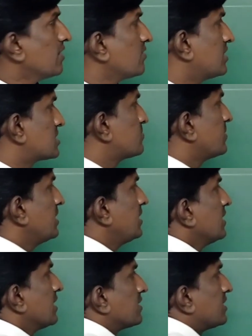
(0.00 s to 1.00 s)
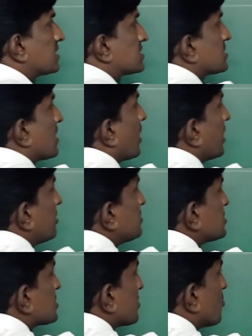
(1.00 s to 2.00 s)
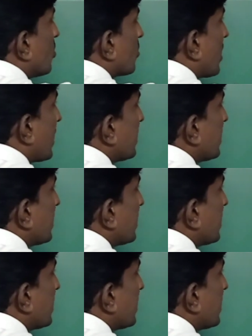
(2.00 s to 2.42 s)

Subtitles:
That's why that ionization, more